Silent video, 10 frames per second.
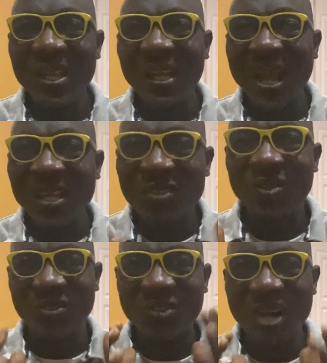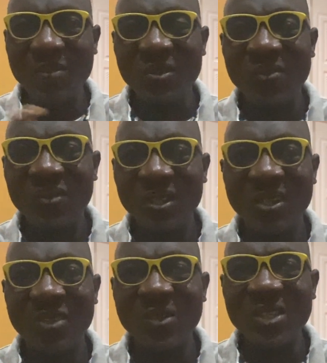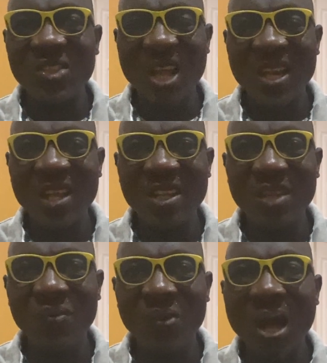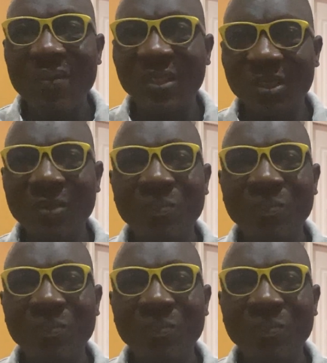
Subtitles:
Kindly subscribe to this channel if you haven't.